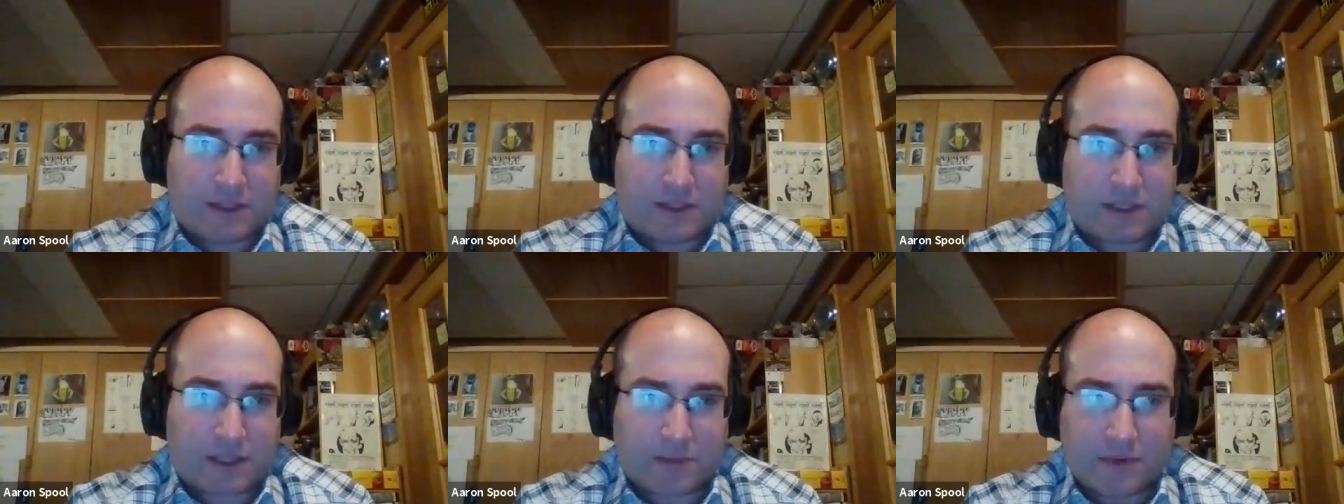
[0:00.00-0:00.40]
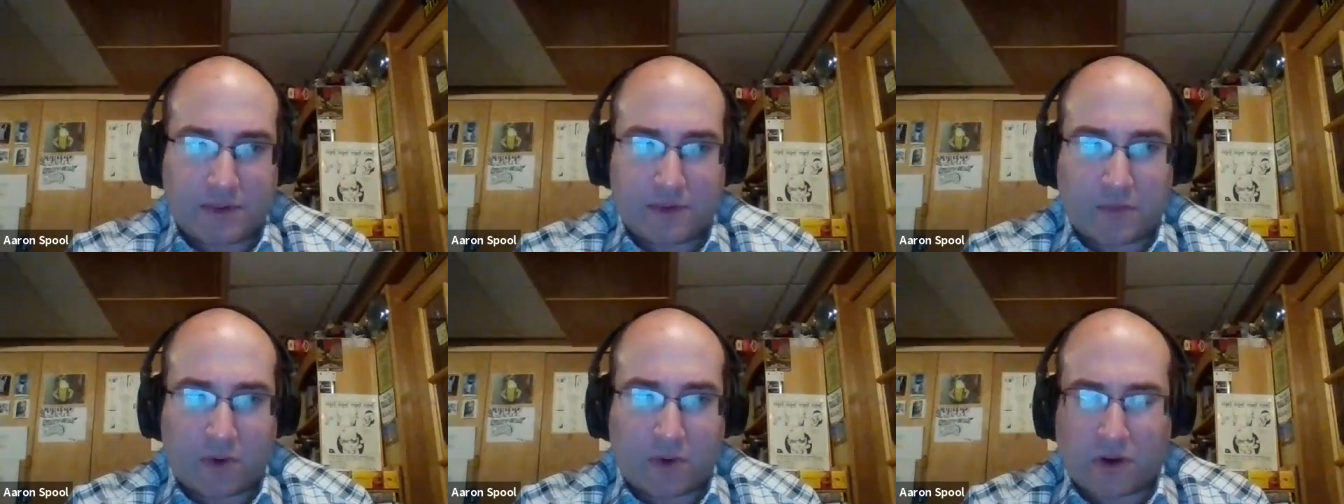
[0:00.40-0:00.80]
Some of
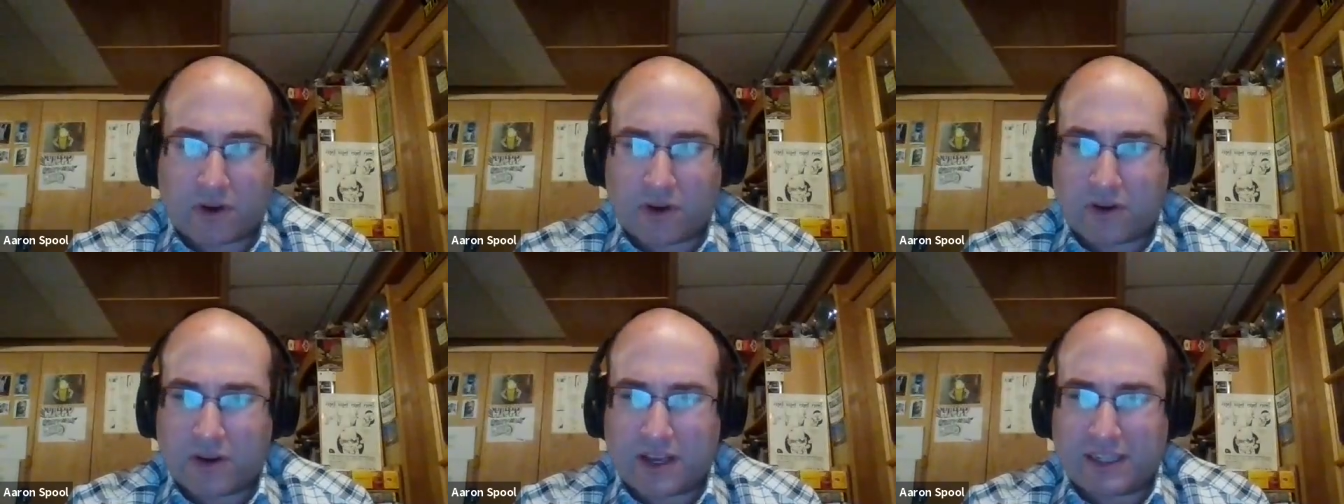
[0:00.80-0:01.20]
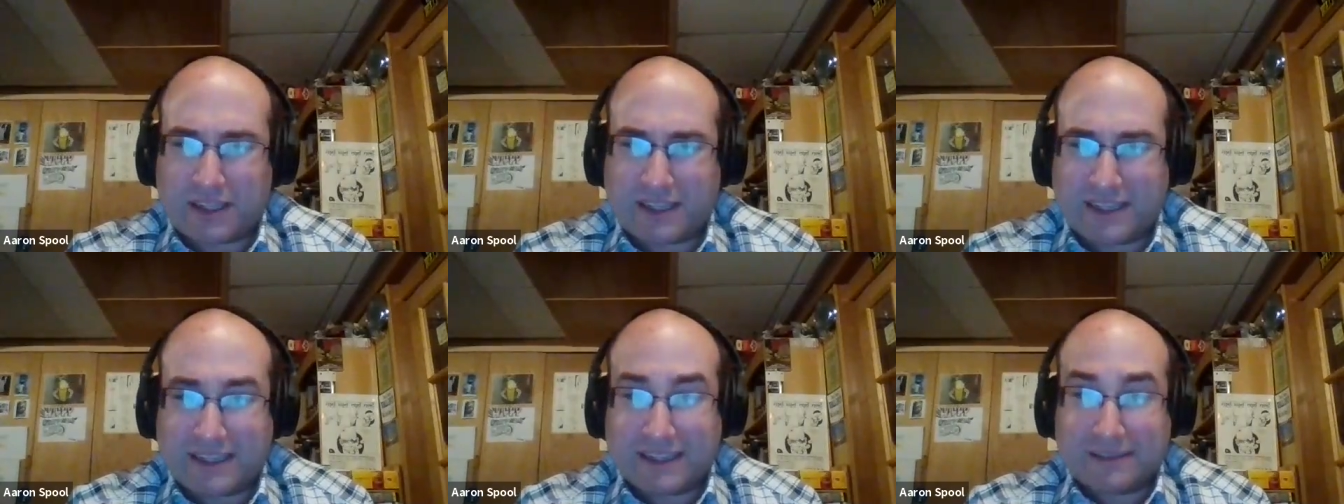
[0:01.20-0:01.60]
them are
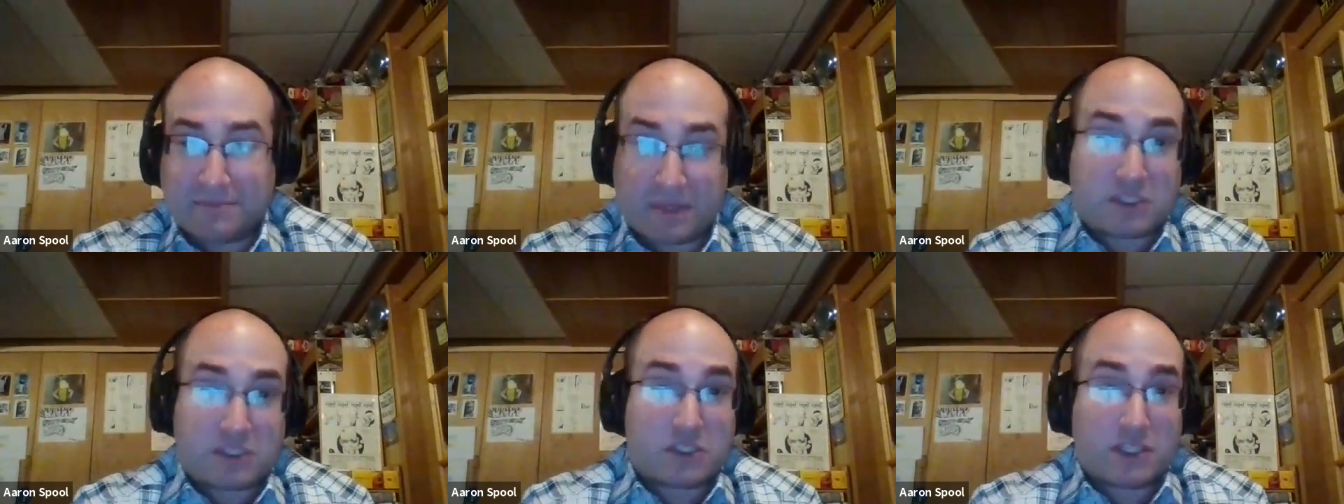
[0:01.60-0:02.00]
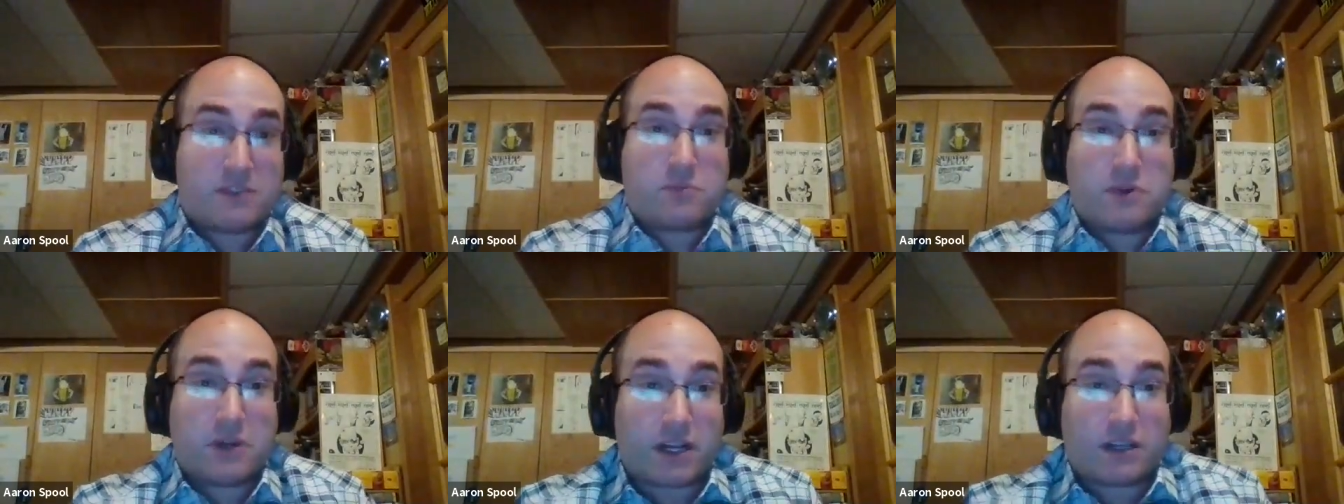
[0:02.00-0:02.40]
much less
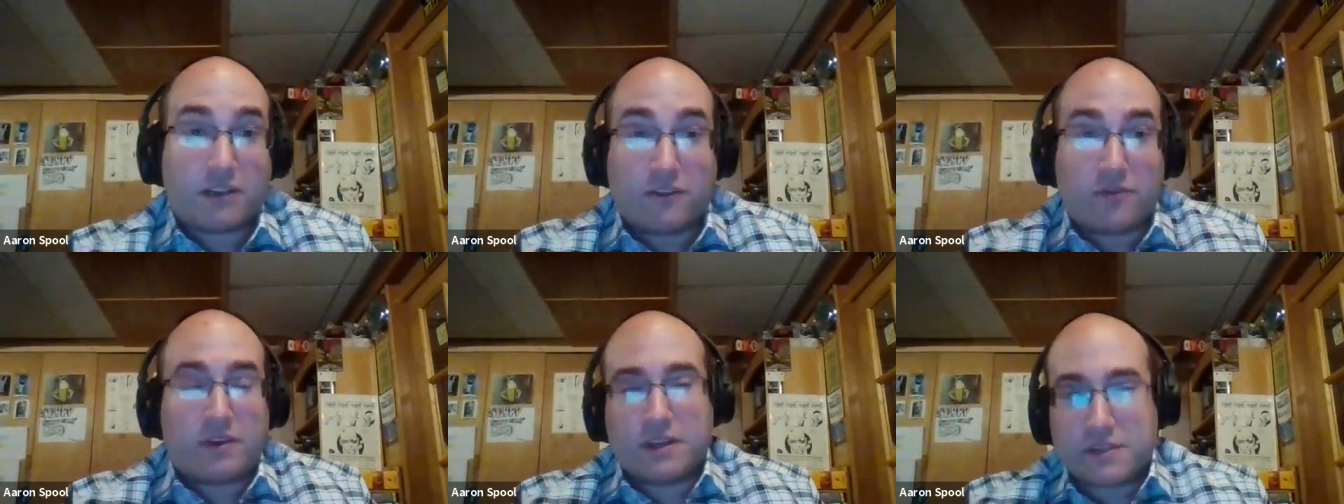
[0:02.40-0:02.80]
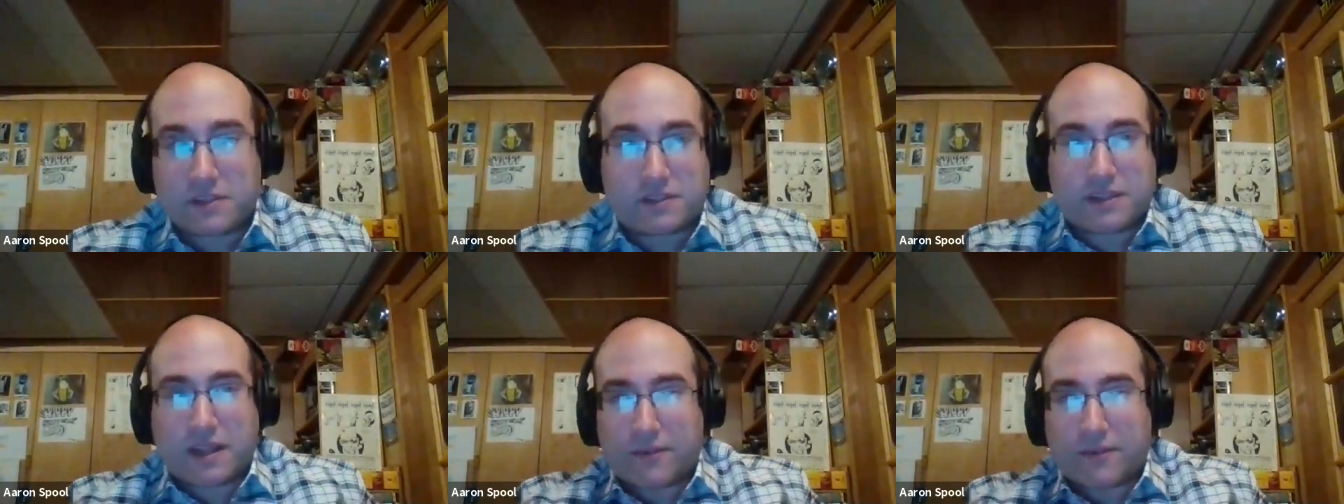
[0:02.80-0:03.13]
productive because